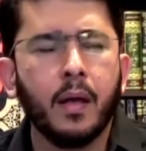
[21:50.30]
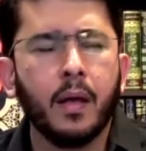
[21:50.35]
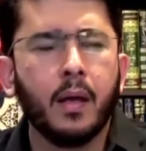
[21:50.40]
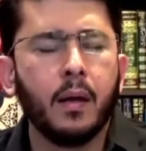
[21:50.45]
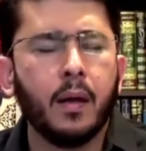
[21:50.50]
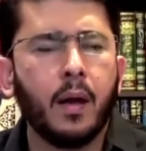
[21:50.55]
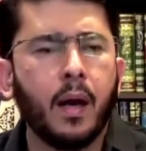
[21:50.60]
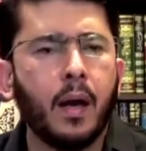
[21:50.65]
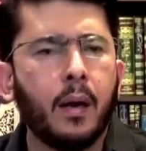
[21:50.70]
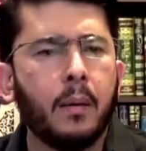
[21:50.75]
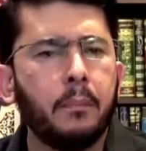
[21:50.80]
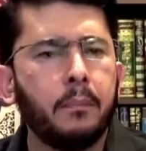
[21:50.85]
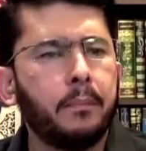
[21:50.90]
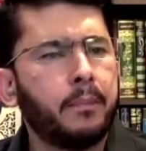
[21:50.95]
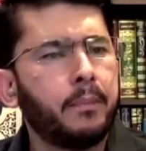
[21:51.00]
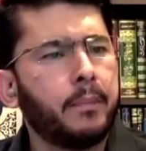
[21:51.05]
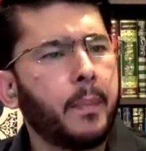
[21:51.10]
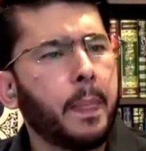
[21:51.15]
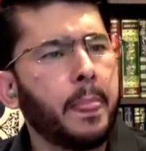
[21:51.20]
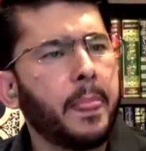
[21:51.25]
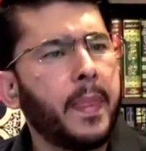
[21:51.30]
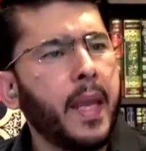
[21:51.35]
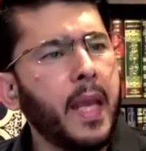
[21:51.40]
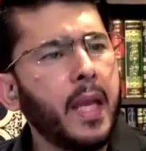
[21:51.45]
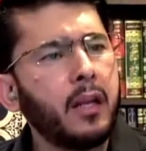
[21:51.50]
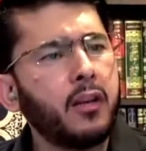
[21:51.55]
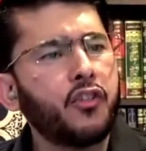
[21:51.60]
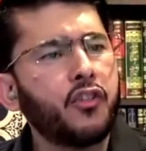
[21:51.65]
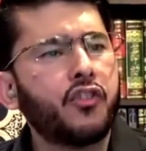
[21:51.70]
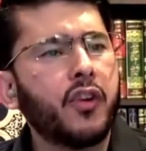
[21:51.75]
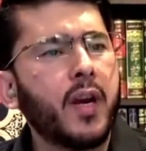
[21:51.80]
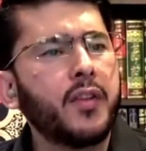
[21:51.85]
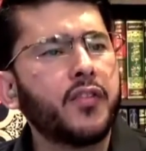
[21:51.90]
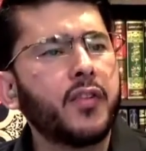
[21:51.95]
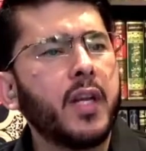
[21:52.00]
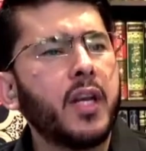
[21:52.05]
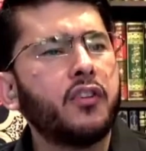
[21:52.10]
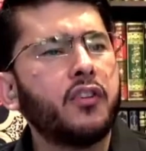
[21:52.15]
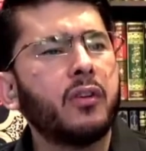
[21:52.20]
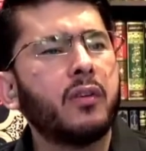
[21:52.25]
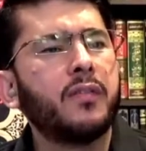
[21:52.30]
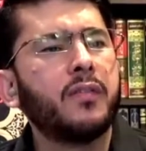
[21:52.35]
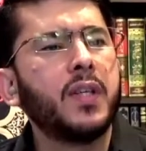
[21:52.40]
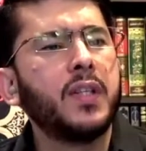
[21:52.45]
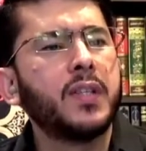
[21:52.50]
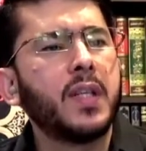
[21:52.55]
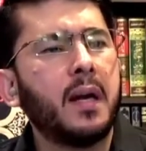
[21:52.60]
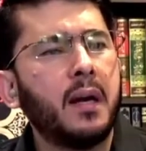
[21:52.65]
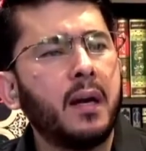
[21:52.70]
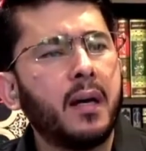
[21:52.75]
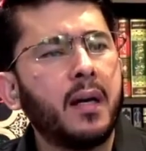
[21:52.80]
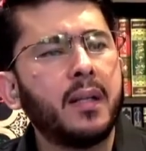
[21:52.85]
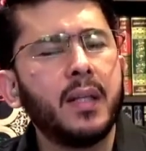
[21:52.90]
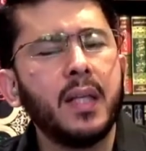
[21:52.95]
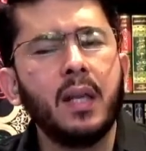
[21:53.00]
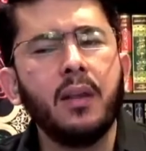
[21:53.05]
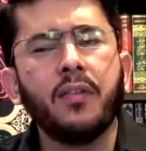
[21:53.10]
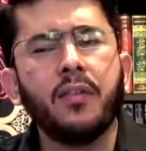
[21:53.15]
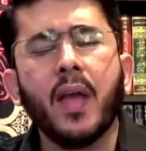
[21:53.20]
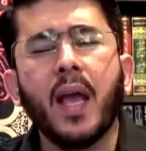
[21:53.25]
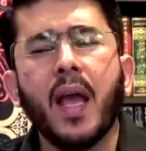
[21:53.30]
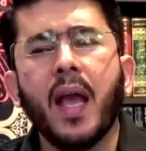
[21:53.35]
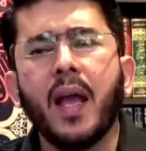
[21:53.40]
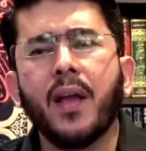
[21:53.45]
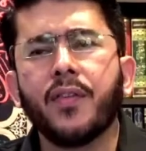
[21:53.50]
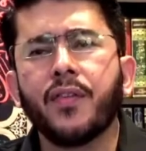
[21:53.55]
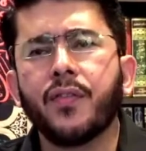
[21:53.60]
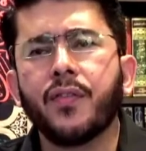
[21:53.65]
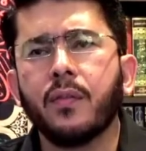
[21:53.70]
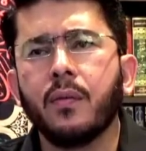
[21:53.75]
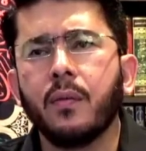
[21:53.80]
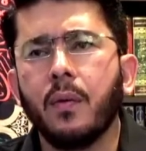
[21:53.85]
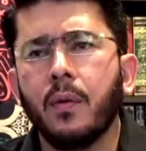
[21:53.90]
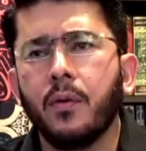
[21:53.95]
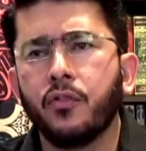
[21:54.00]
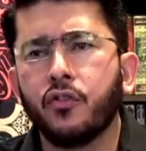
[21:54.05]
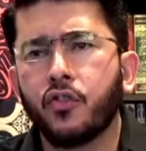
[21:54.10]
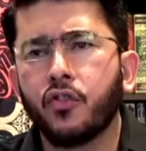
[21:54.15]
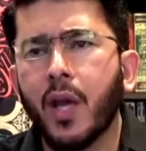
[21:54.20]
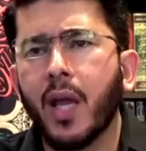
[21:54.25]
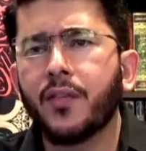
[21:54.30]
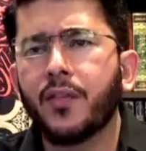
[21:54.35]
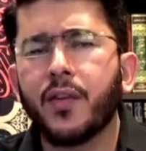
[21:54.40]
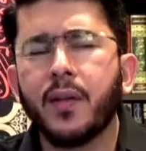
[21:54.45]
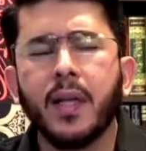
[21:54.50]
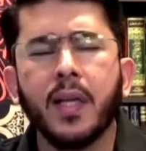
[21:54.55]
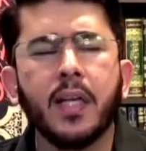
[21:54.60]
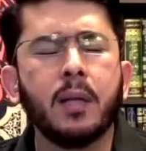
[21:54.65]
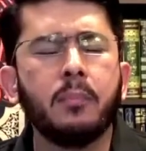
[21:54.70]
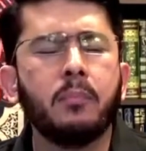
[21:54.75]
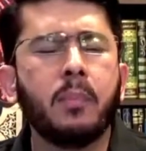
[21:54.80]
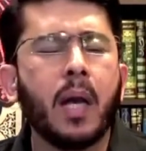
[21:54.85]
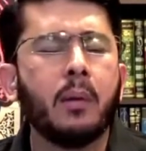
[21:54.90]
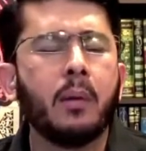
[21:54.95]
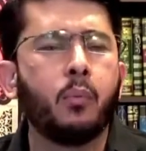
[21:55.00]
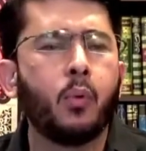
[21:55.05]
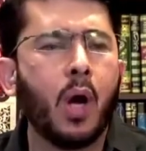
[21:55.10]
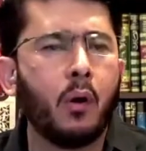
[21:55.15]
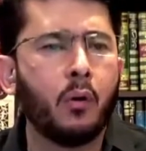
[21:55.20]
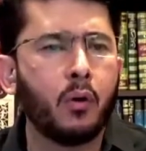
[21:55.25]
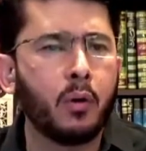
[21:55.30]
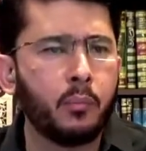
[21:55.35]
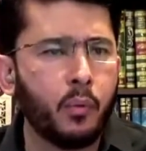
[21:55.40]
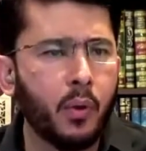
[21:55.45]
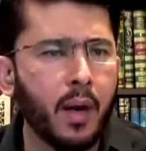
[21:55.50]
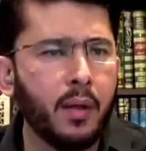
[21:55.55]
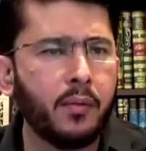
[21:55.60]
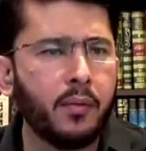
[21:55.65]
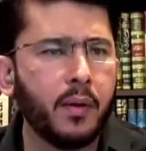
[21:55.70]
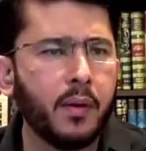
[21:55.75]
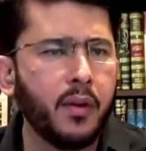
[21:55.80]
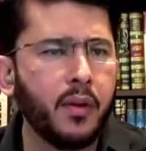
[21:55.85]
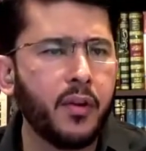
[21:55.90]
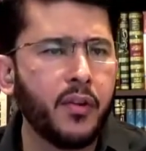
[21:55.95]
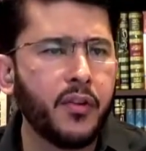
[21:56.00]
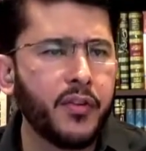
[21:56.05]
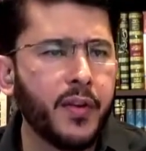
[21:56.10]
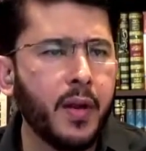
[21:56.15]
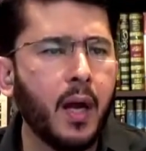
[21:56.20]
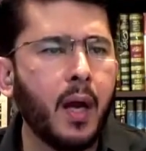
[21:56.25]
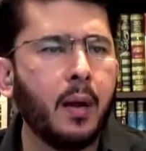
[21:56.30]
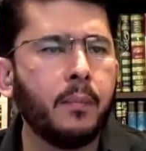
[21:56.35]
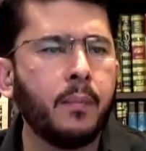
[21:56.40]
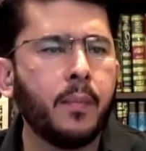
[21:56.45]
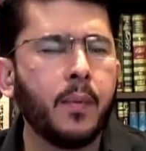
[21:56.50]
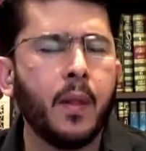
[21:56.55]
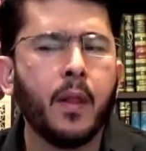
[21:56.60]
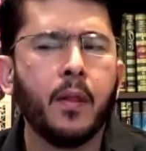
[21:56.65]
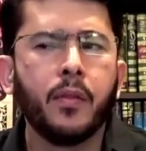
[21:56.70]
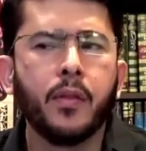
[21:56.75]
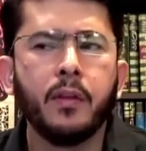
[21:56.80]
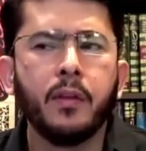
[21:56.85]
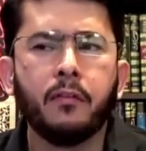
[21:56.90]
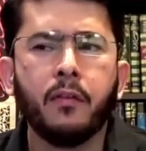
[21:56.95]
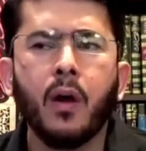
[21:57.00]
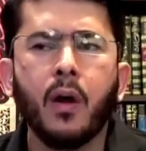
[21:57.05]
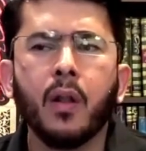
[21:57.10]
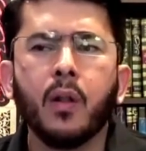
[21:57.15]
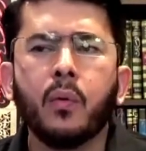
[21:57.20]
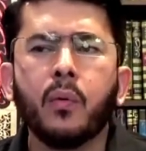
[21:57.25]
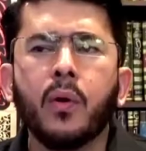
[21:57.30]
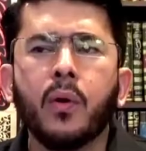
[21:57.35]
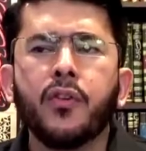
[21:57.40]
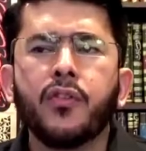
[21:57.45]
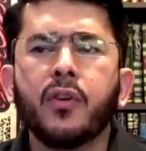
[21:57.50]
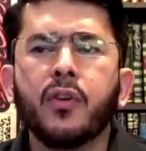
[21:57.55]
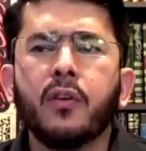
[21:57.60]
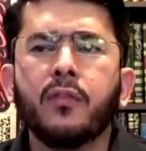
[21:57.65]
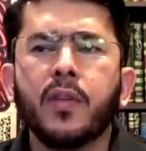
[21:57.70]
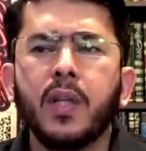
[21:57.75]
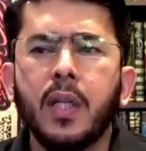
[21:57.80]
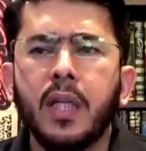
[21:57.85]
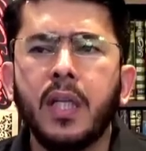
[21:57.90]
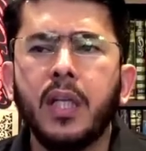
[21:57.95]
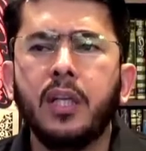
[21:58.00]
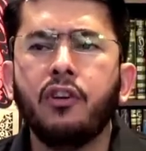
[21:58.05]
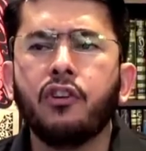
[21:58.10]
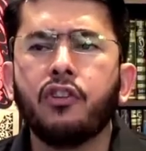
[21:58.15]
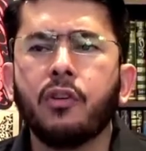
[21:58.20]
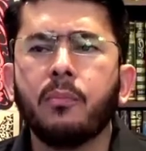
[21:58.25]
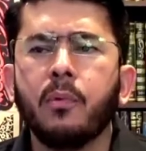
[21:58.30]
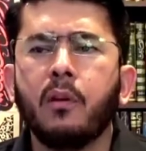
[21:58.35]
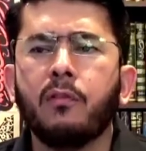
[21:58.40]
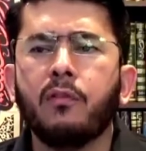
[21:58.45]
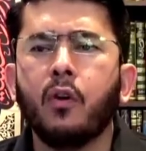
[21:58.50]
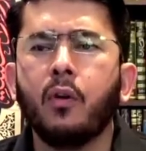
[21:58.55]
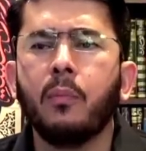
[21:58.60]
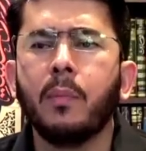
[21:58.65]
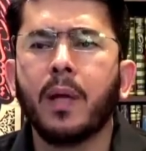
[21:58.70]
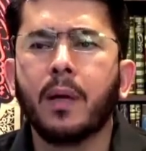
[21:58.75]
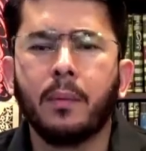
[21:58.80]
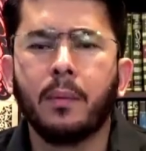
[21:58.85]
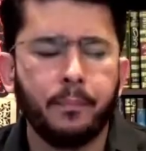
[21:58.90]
the English translation of these ahadith as translated by our brethren in Islam, the followers of the leadership of Umar.